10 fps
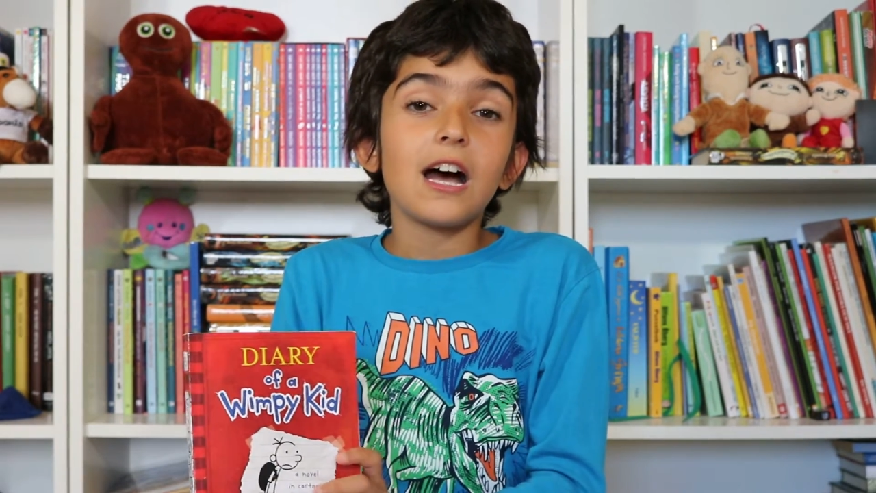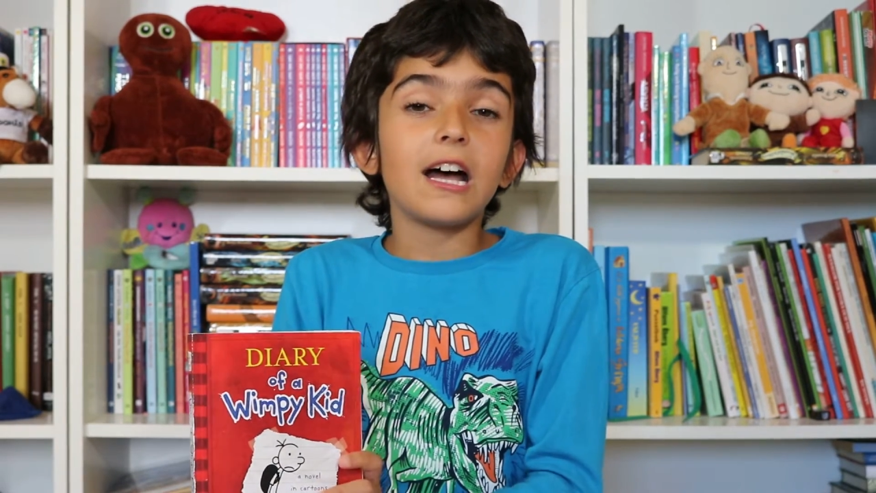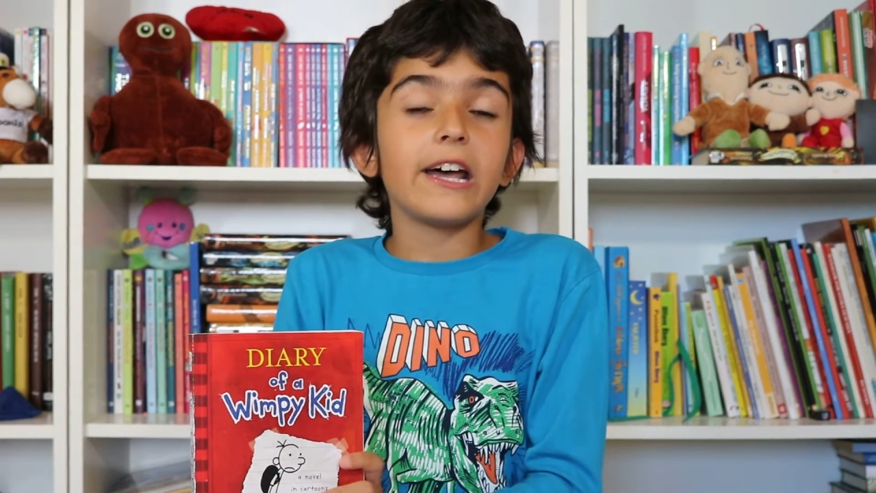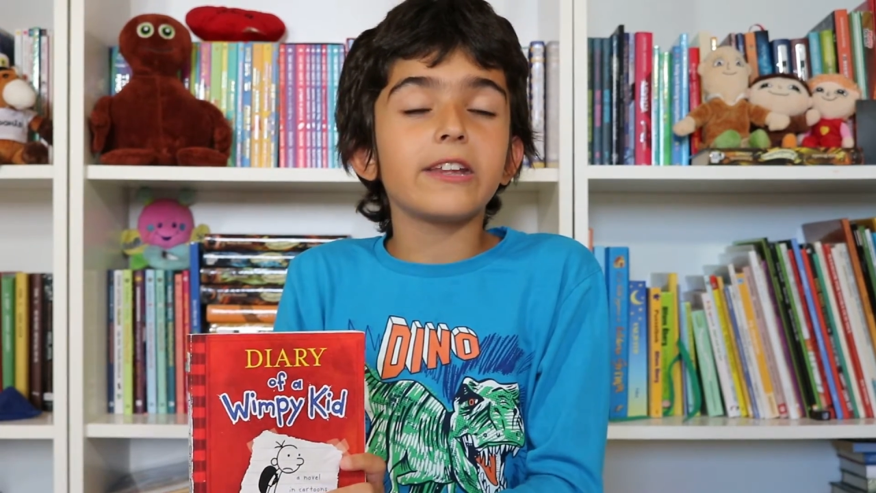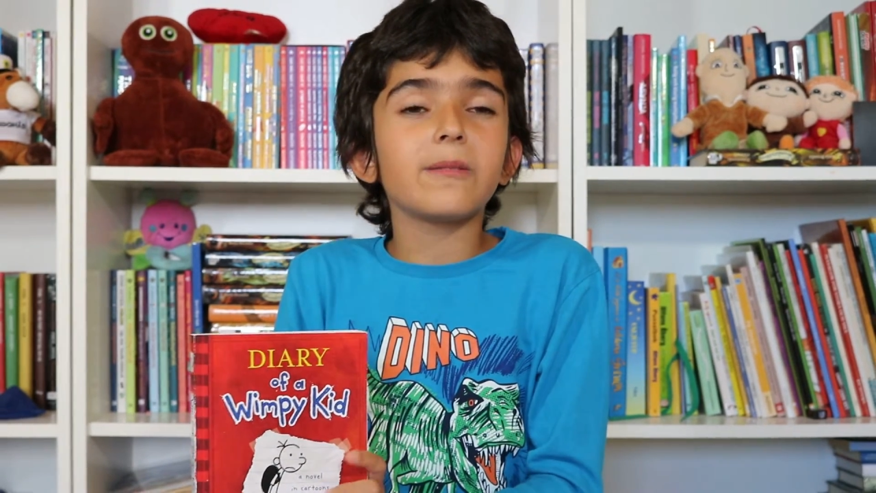
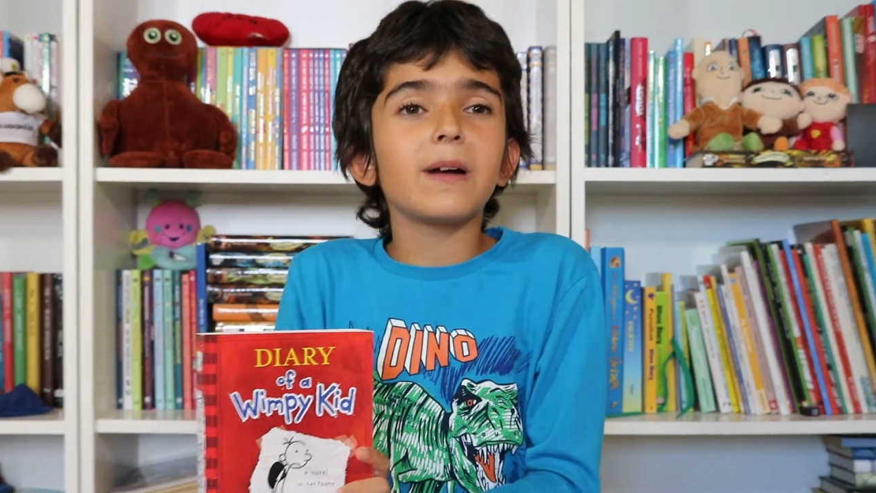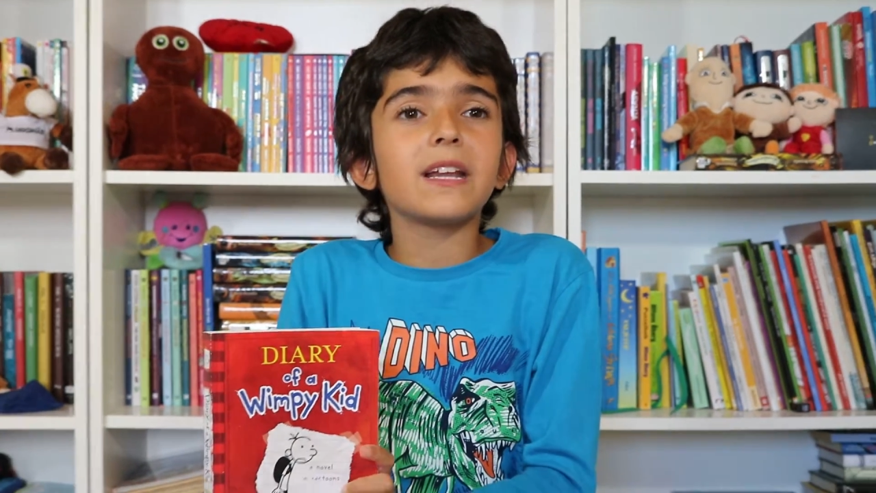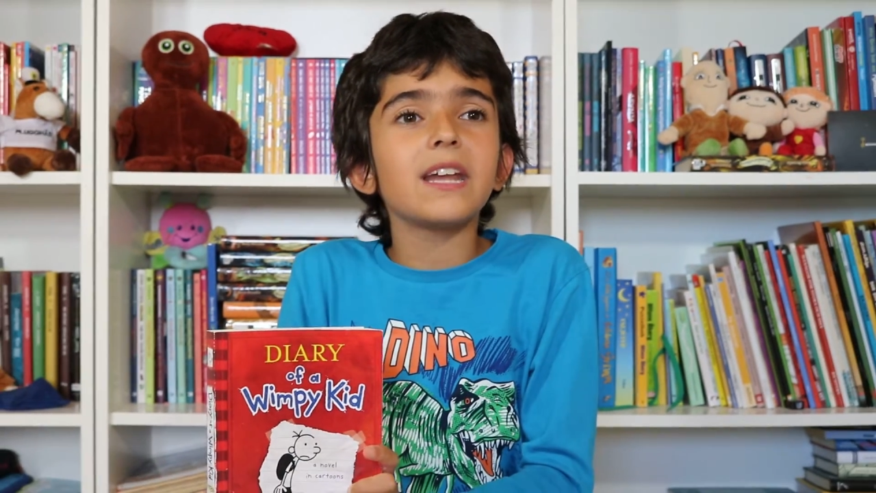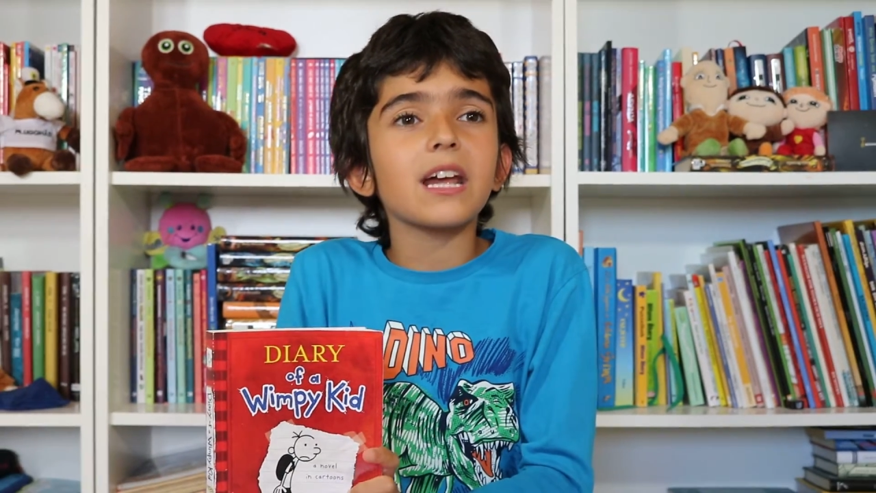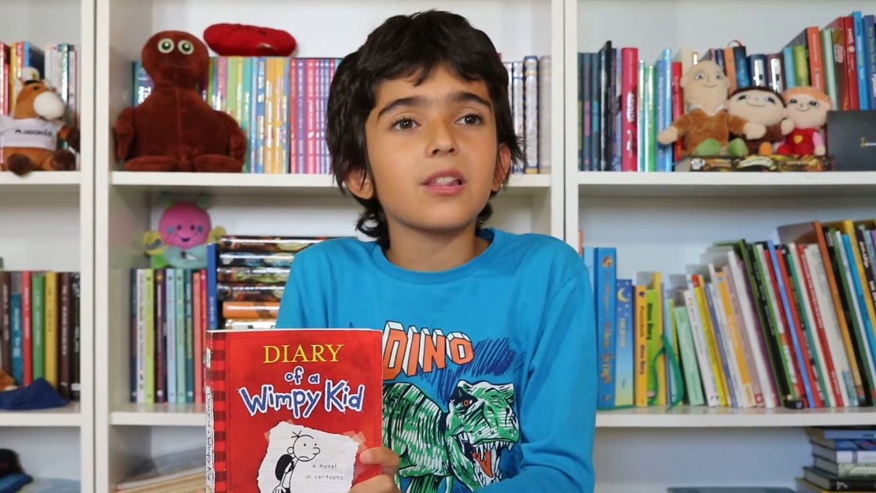And my
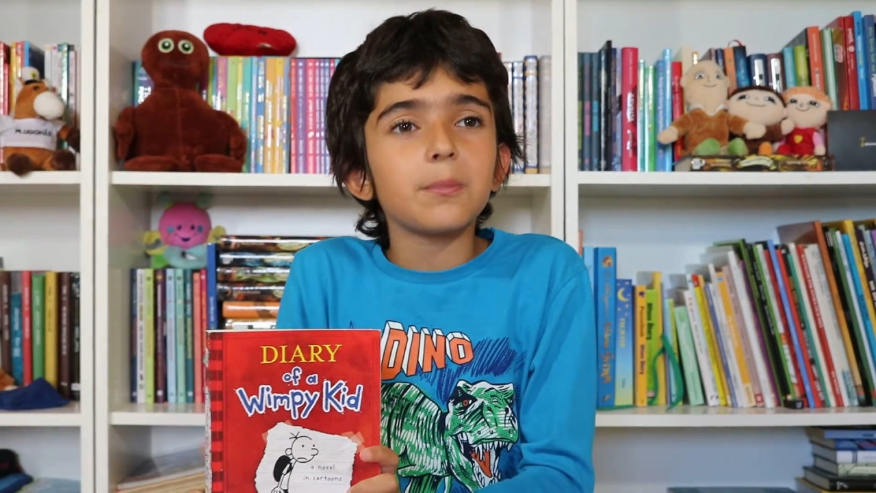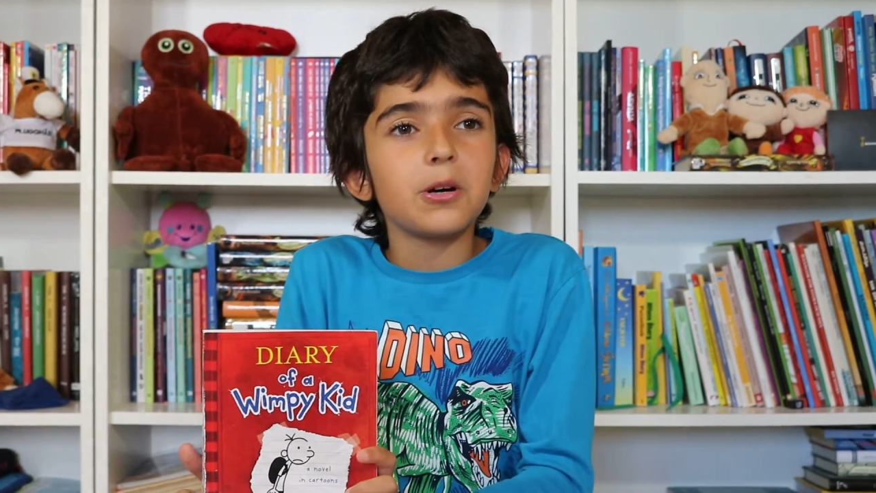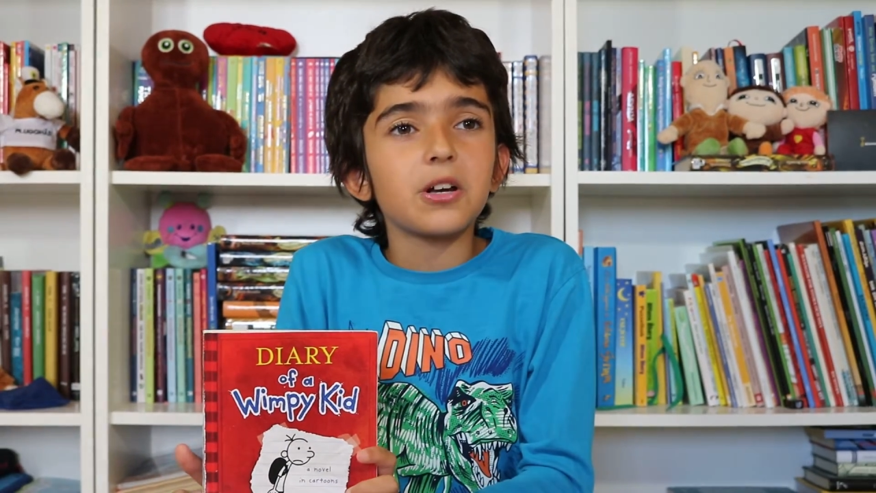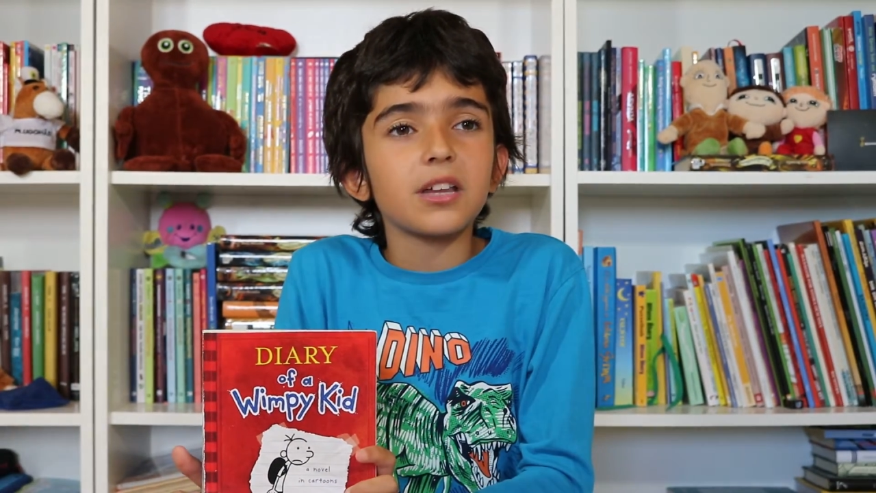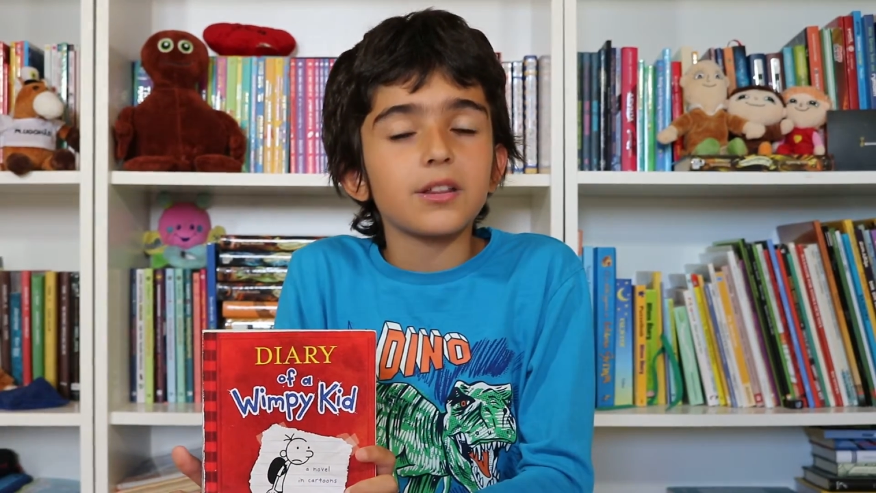next book